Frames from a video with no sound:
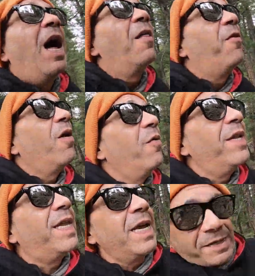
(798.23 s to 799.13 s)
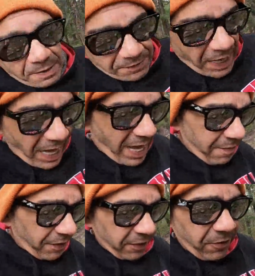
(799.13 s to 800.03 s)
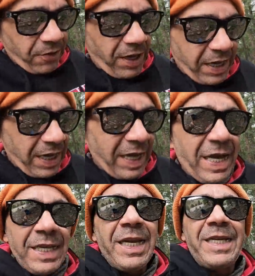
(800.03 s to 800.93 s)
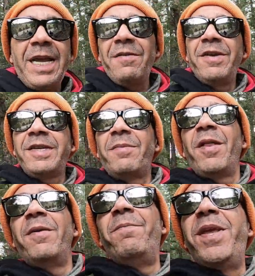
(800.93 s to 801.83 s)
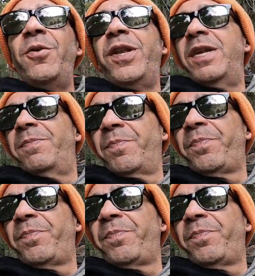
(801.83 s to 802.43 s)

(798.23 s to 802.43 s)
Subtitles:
I thought we'd take some time to discover some of the beauty